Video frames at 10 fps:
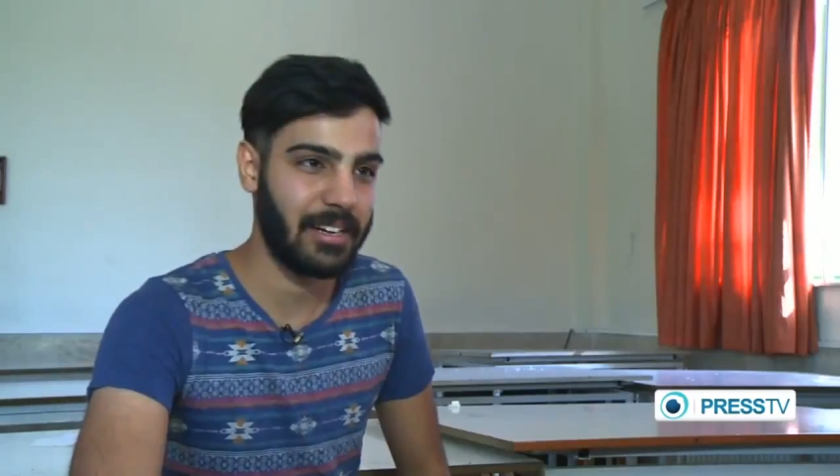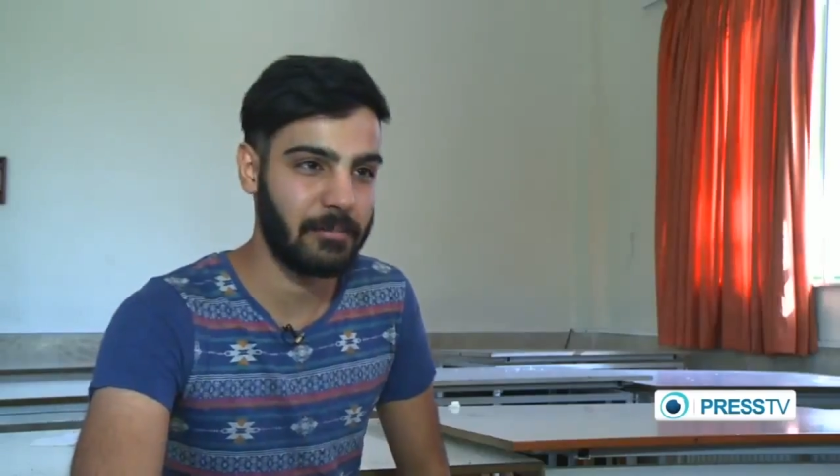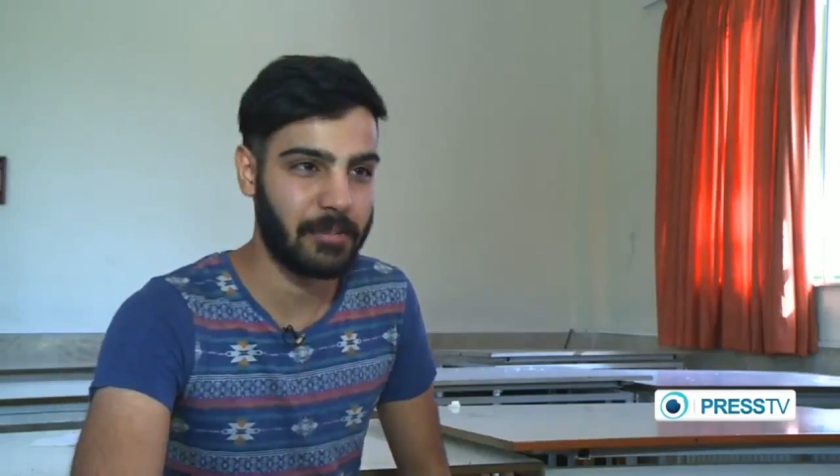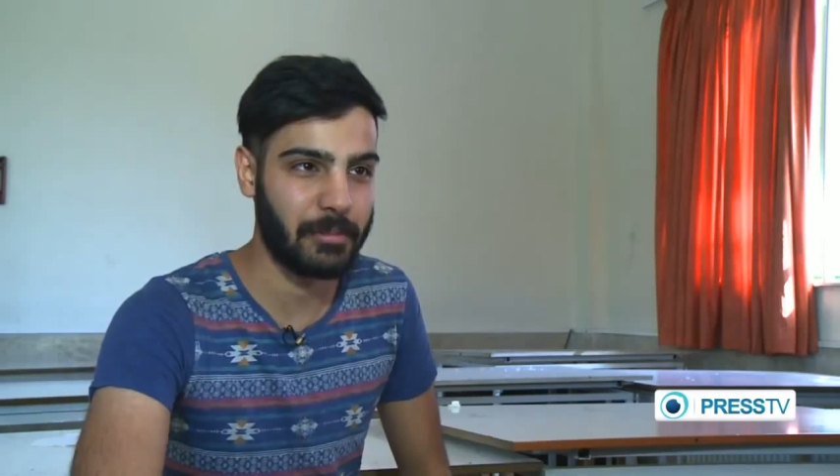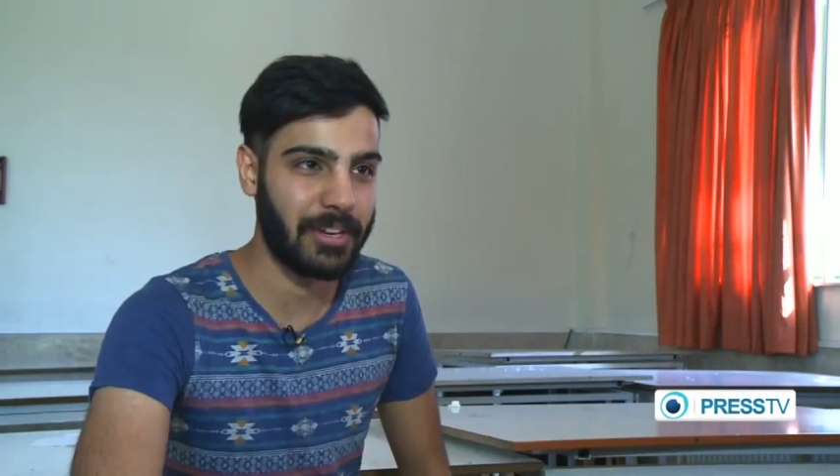
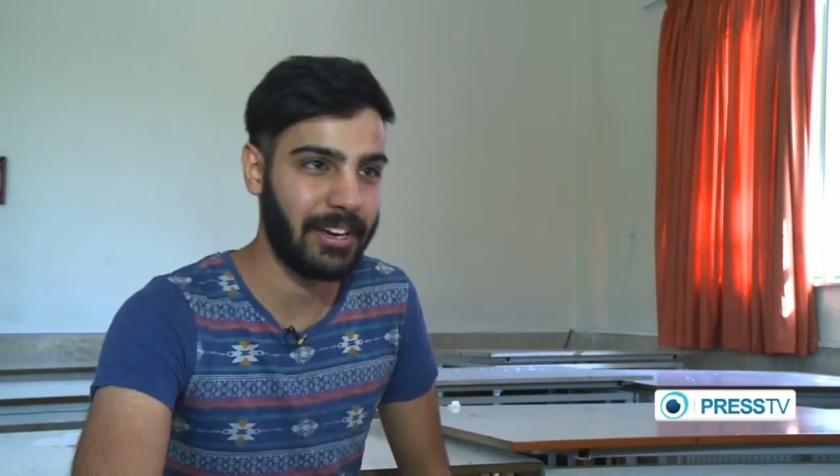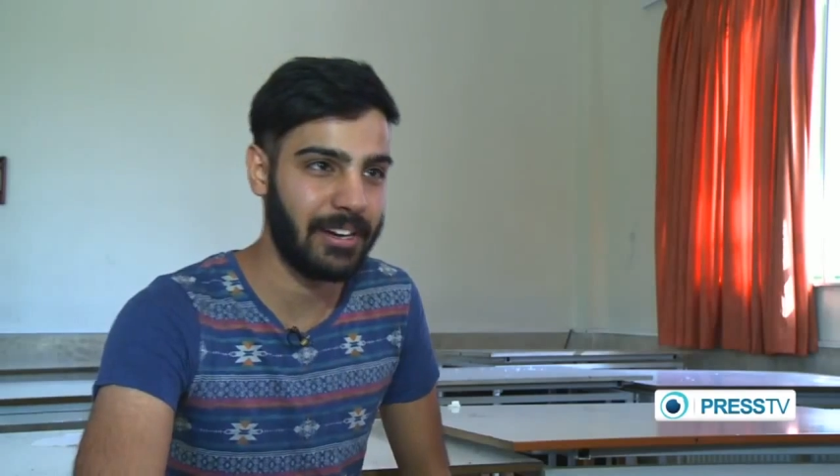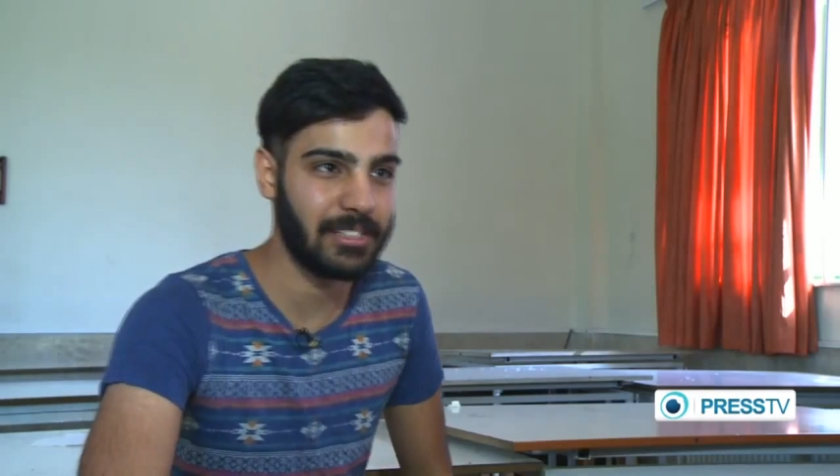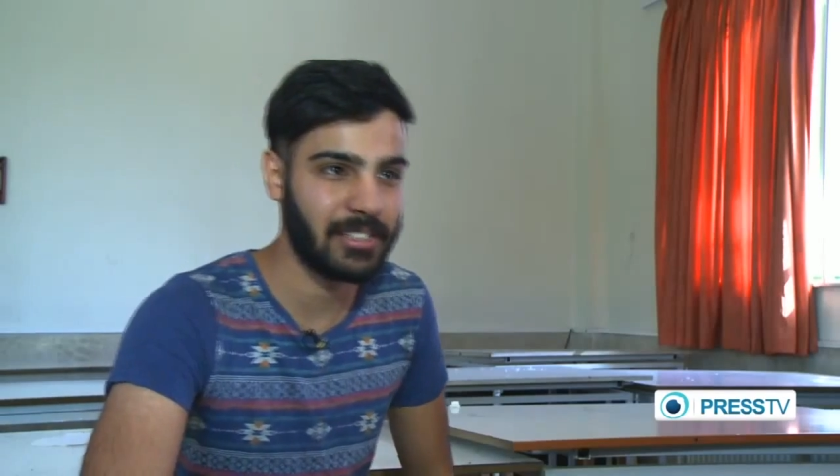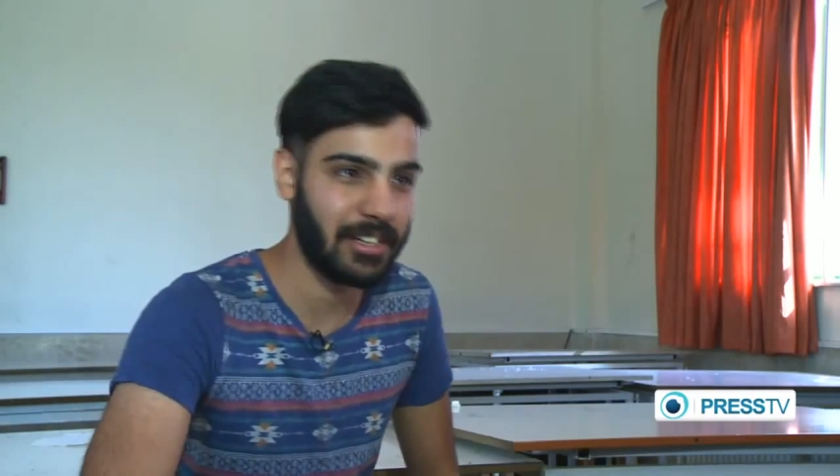I'm from
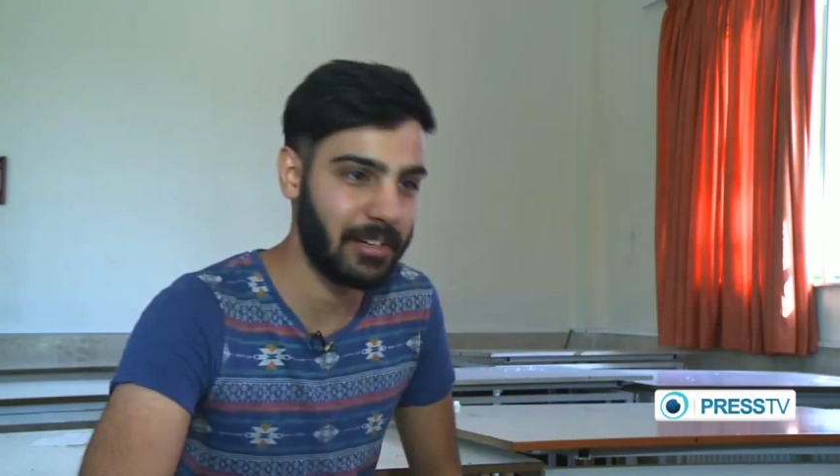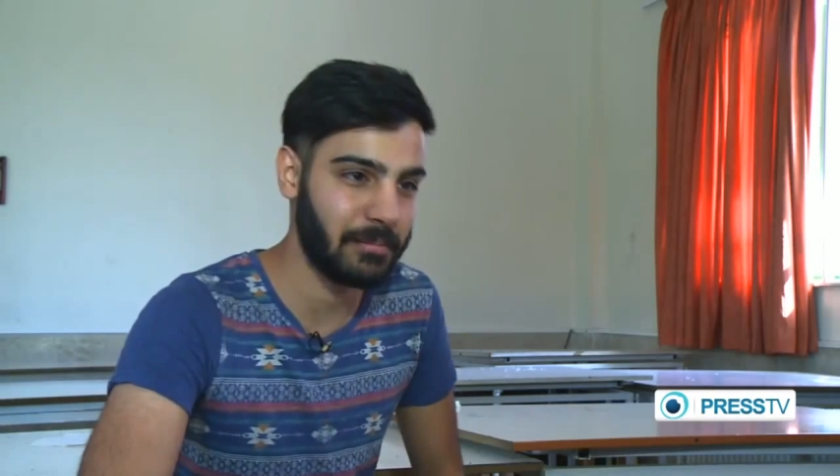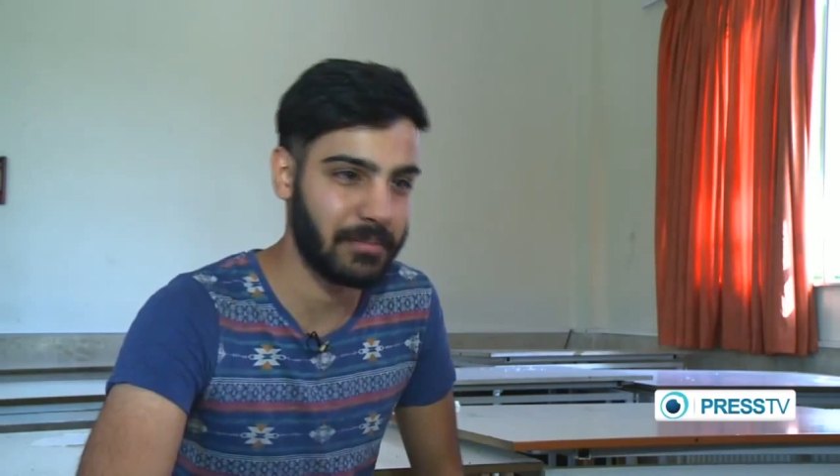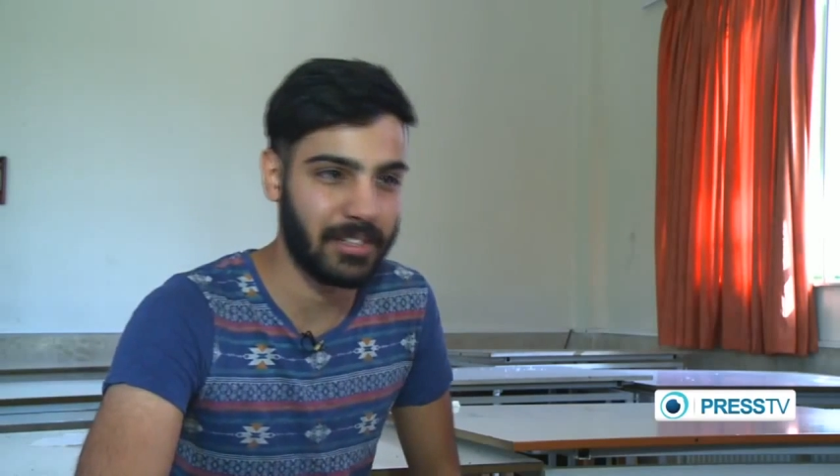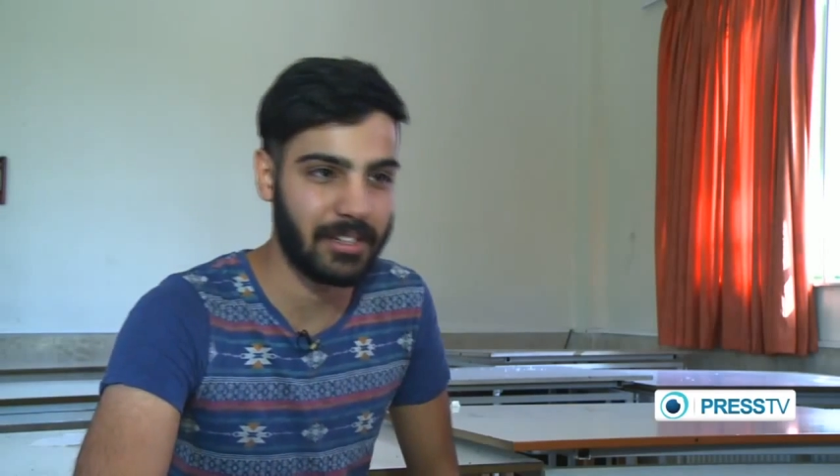Karaj and
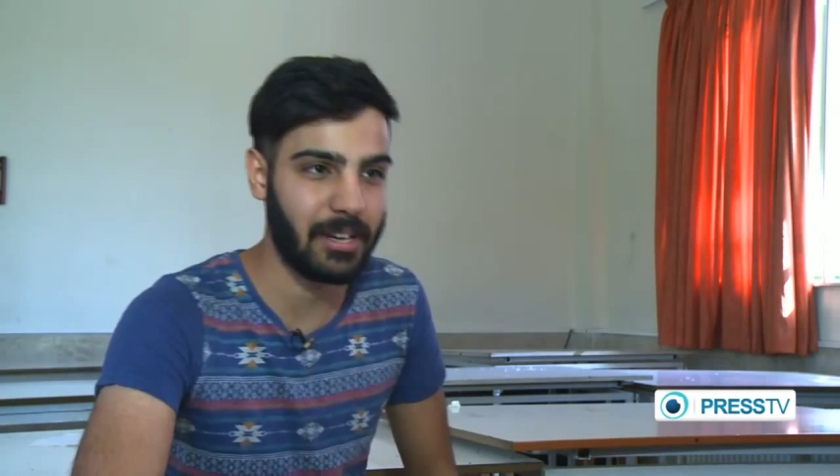I'm,